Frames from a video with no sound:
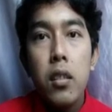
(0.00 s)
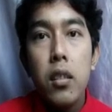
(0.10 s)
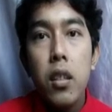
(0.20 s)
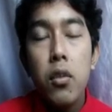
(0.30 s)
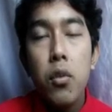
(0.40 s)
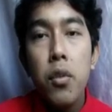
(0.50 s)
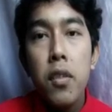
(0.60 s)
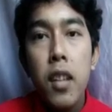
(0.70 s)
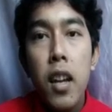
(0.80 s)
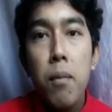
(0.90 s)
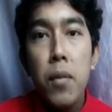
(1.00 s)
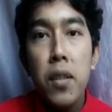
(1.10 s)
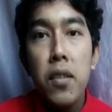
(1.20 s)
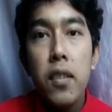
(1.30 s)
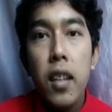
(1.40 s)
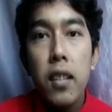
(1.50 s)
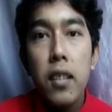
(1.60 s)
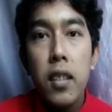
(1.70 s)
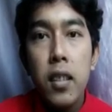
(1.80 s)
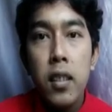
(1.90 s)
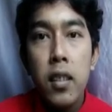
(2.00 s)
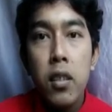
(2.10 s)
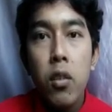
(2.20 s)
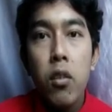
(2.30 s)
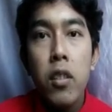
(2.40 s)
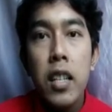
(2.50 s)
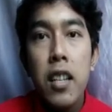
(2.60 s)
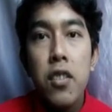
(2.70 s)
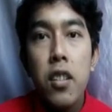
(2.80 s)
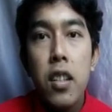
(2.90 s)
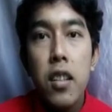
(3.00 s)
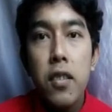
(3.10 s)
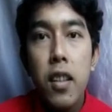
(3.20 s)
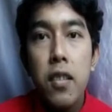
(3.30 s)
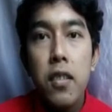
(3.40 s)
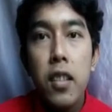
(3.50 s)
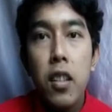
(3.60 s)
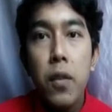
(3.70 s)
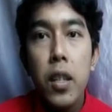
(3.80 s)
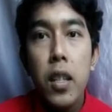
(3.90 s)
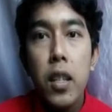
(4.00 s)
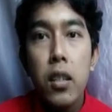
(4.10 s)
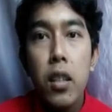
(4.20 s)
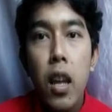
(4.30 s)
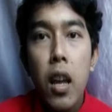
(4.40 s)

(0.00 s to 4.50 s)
The 2 star means that the correlation is significant